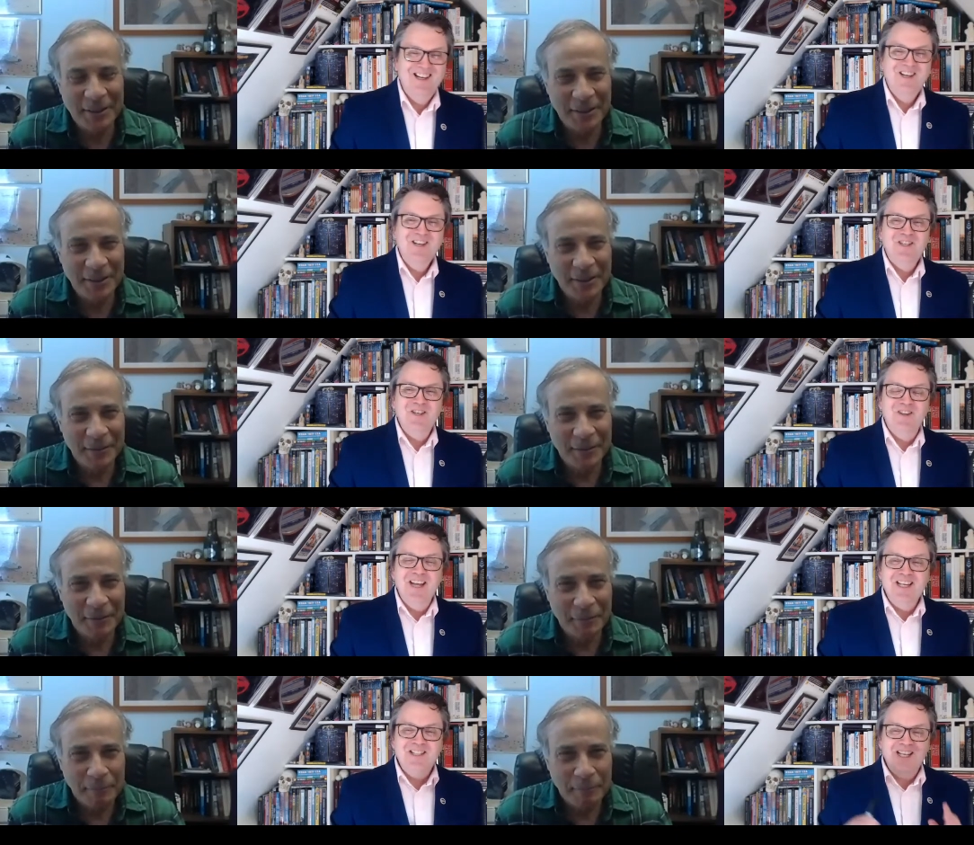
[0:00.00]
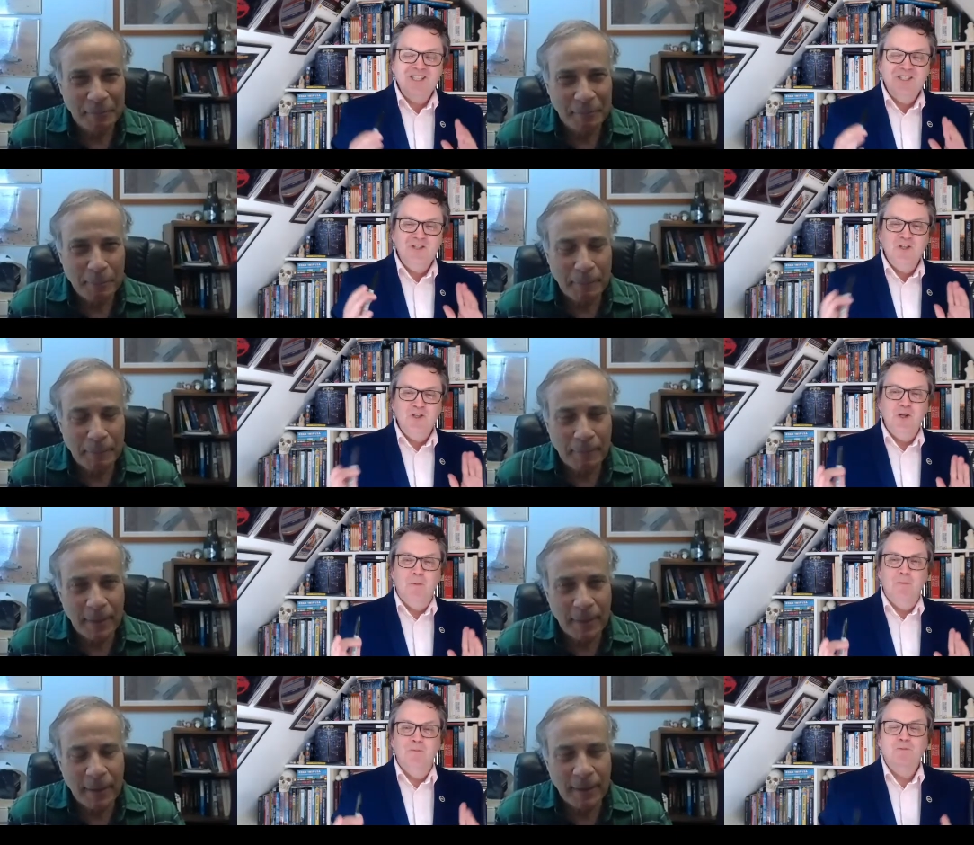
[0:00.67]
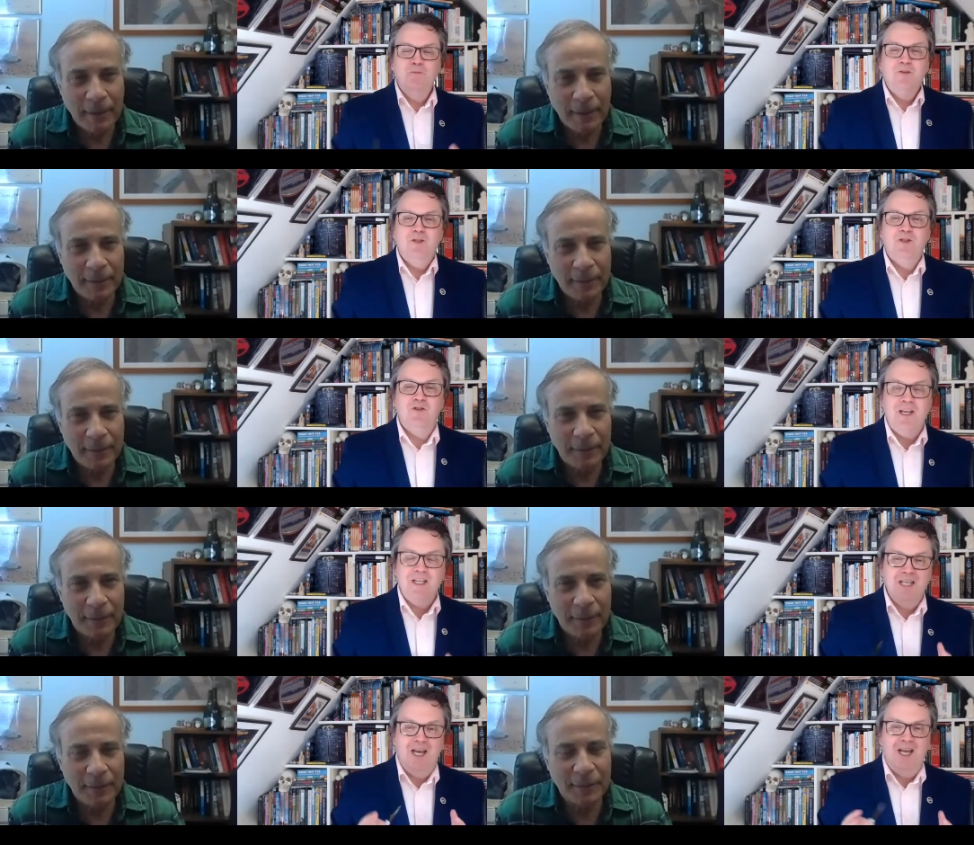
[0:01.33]
Speaker 1: so let's let's just jump
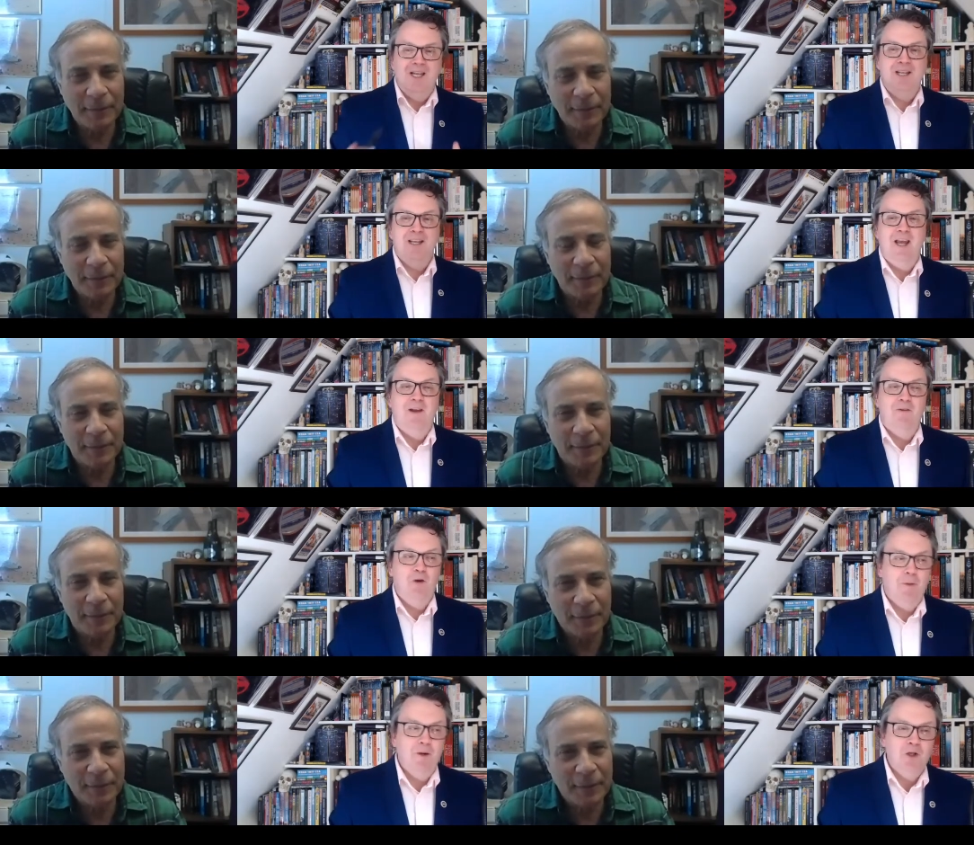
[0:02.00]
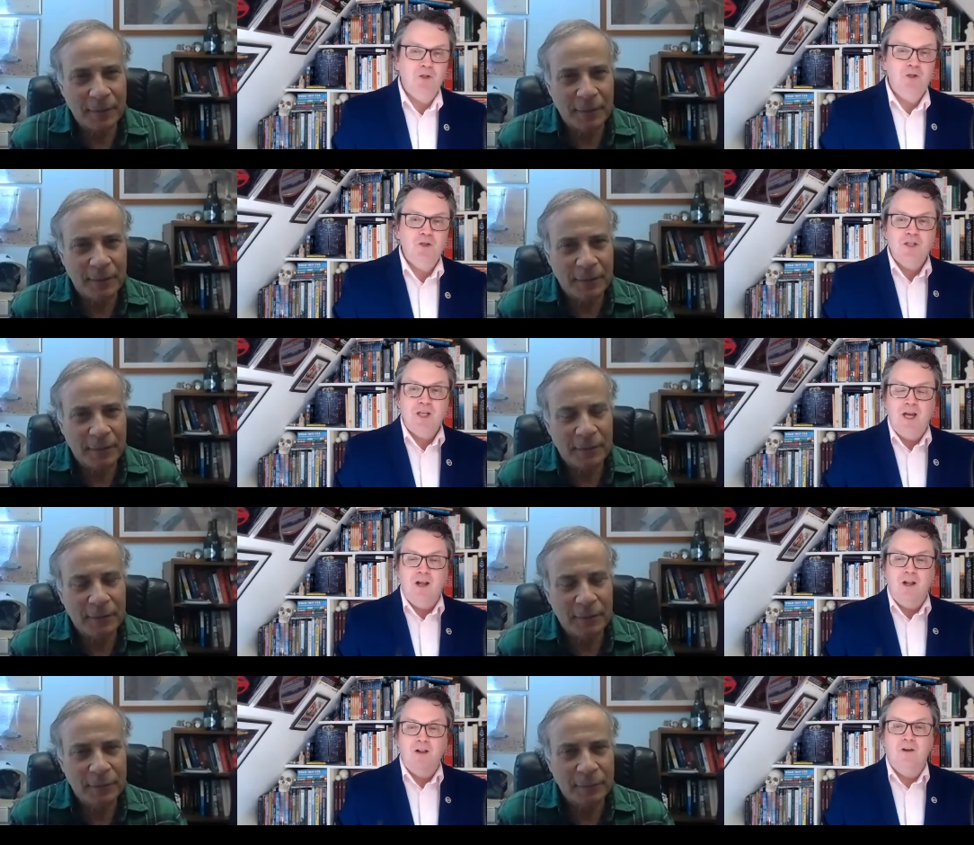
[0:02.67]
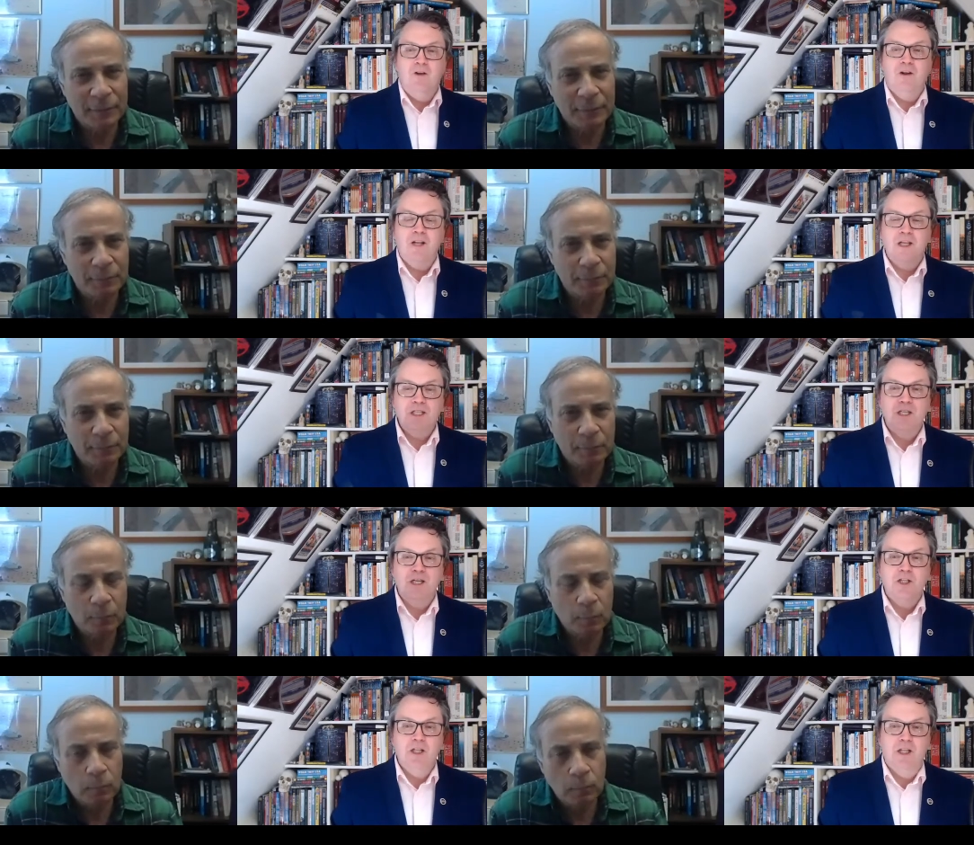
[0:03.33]
straight in, uh, Robert. Could you tell our
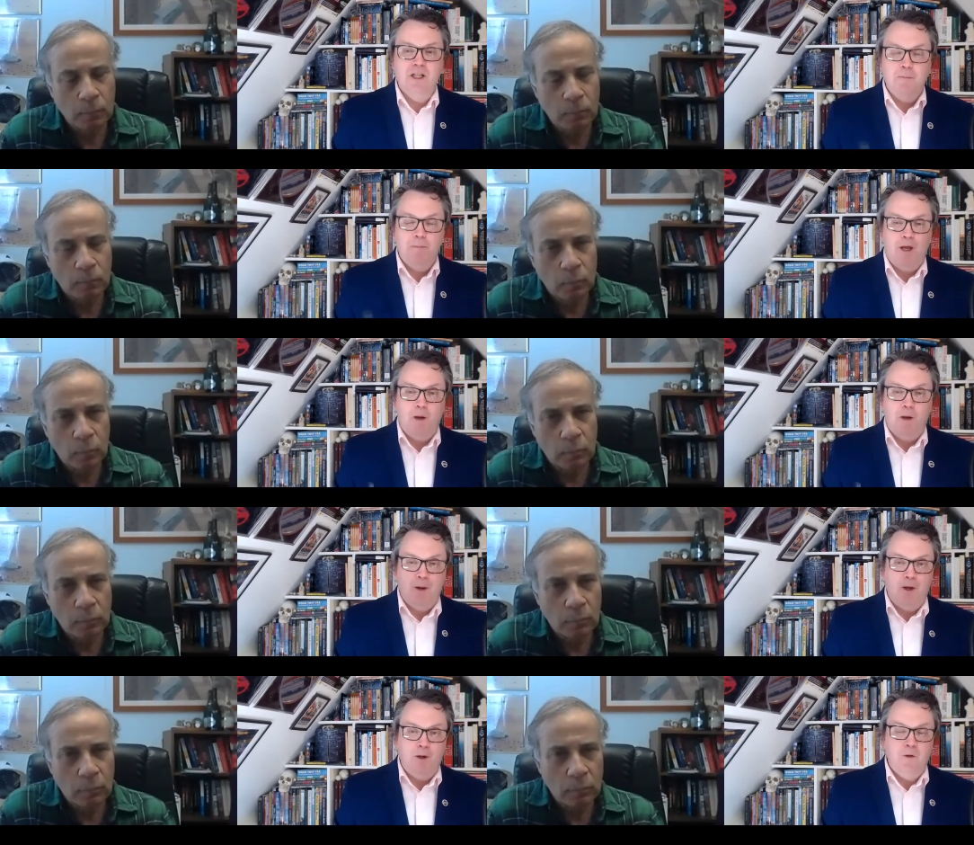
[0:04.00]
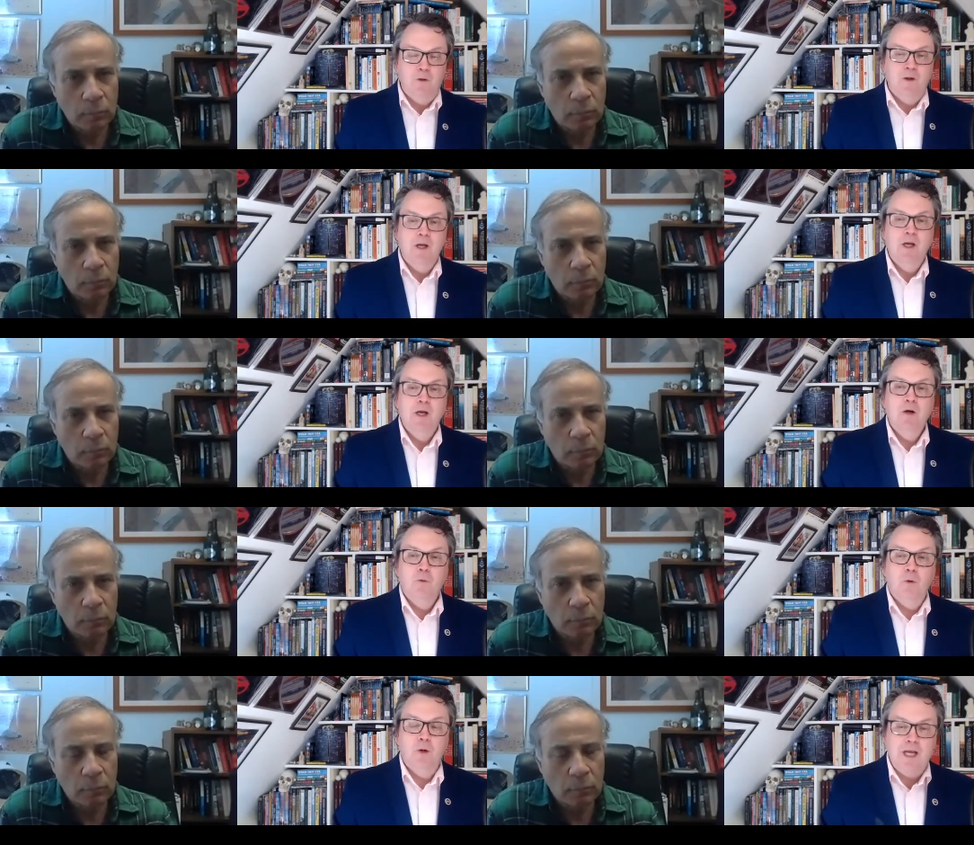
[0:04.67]
listeners a little bit about what